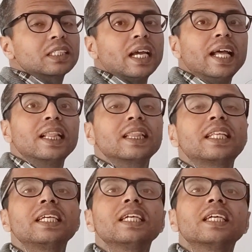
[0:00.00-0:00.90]
these
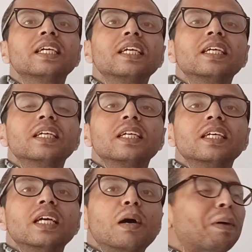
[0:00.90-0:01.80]
healthy
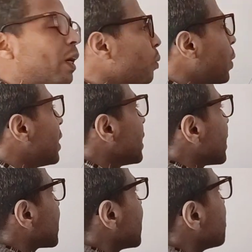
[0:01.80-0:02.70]

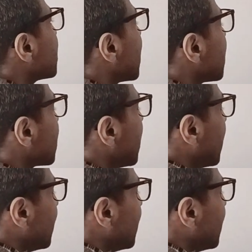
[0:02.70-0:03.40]
hematopoietic stem cells